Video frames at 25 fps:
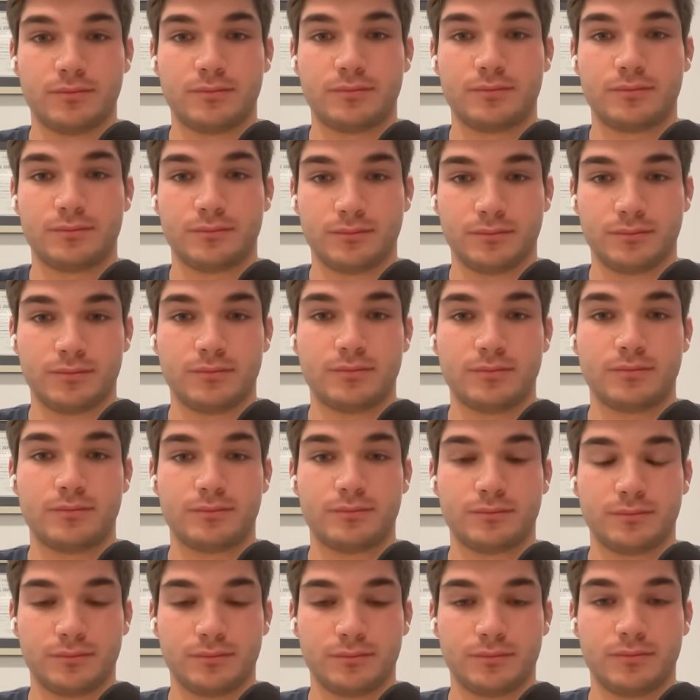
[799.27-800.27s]

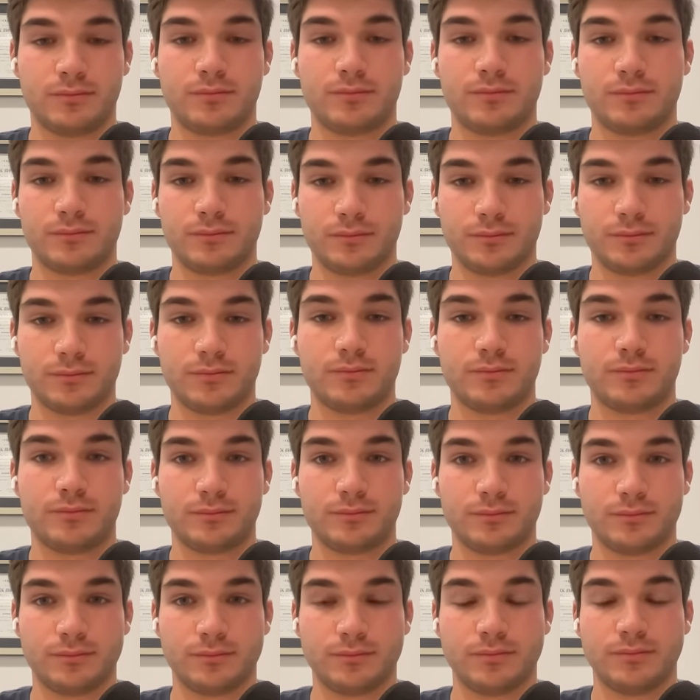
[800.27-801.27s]

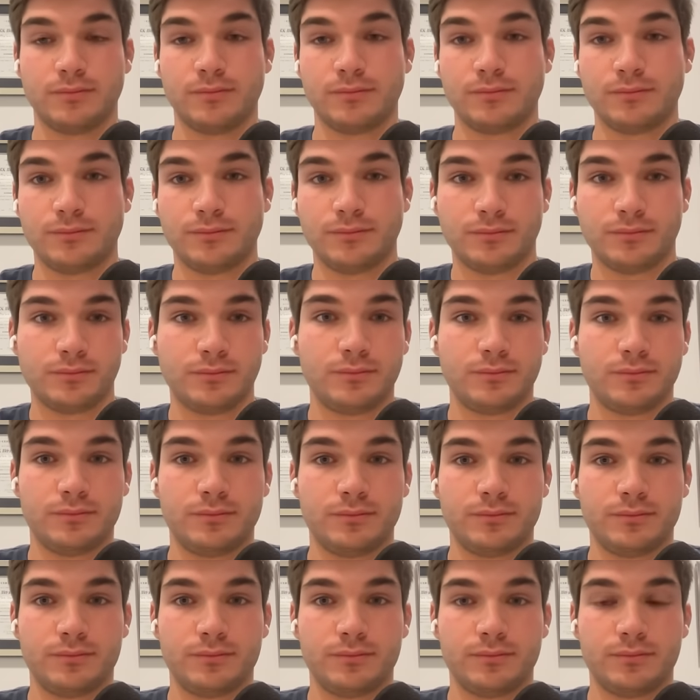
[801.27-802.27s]

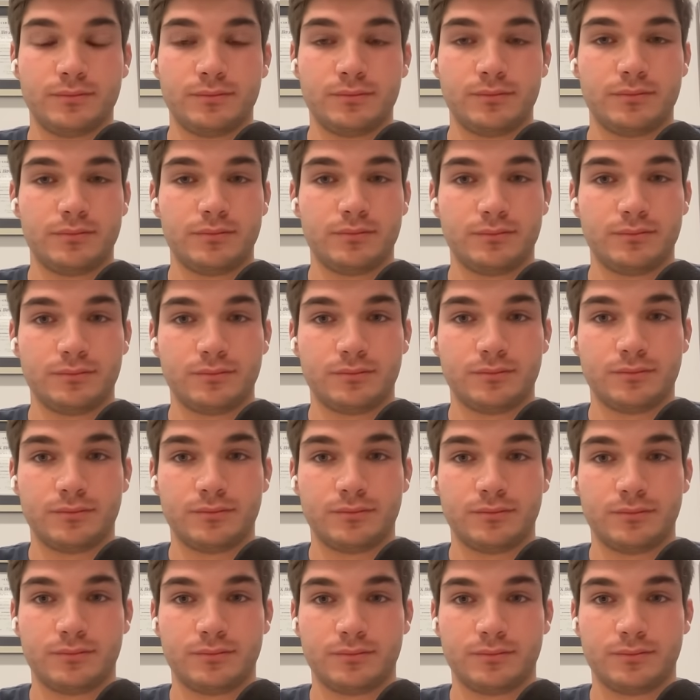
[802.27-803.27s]

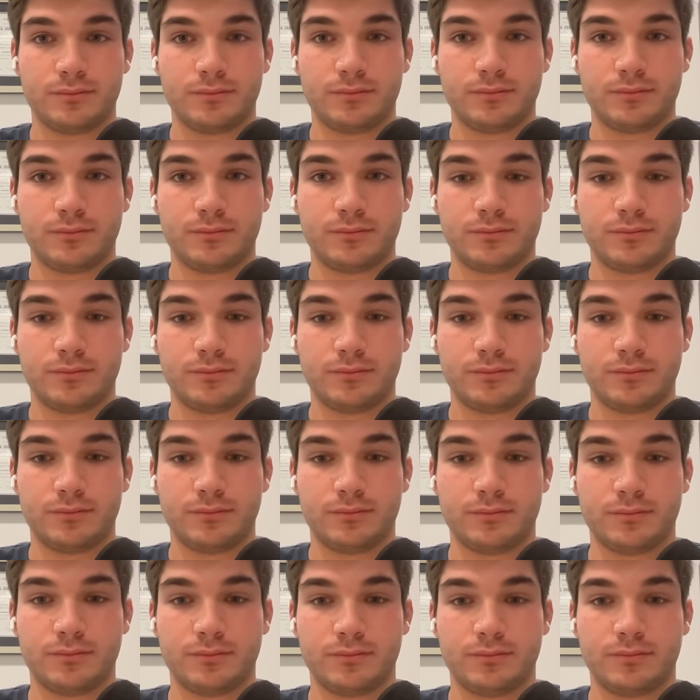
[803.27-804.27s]

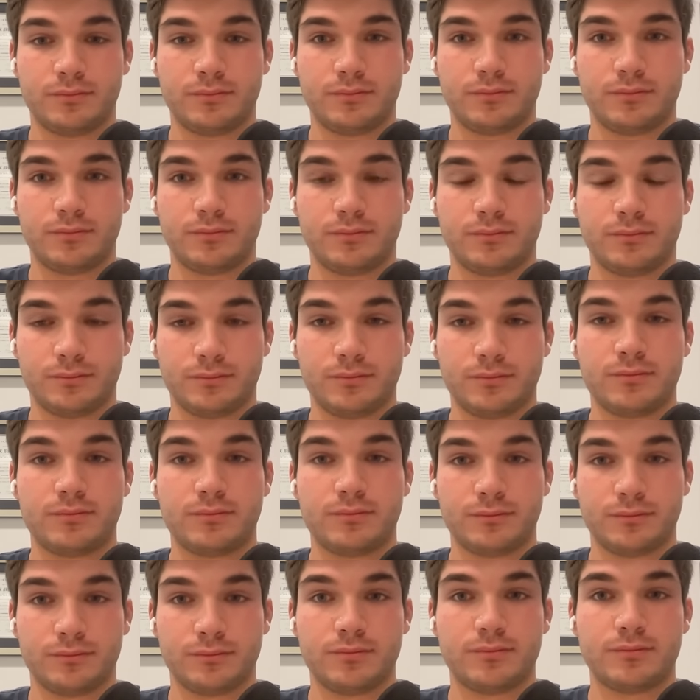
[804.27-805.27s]

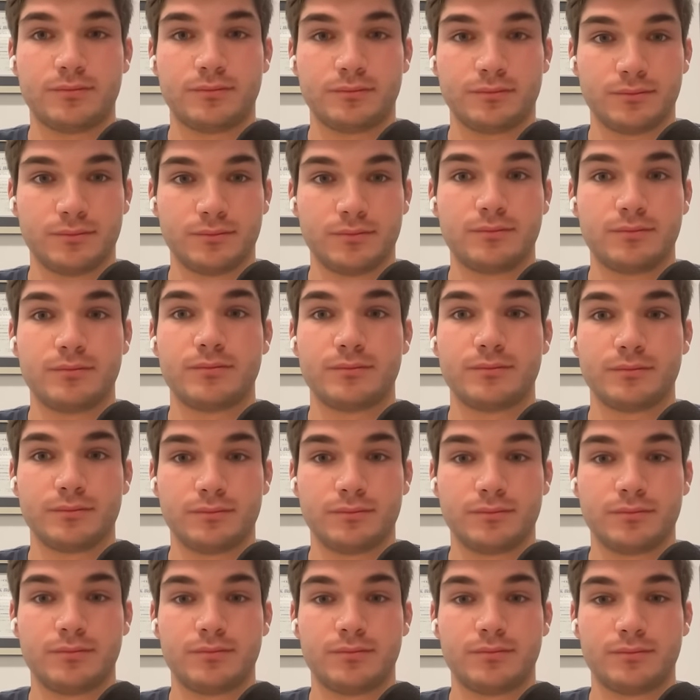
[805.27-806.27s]

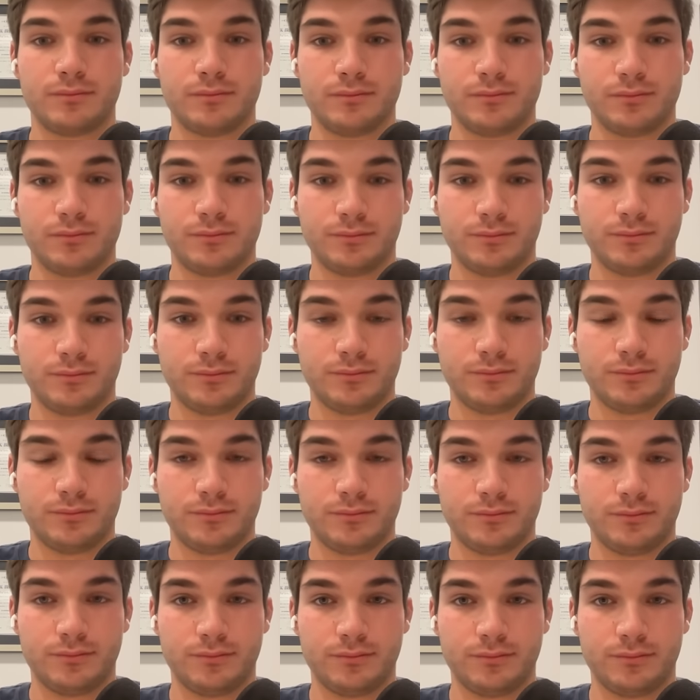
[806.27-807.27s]
[no speech]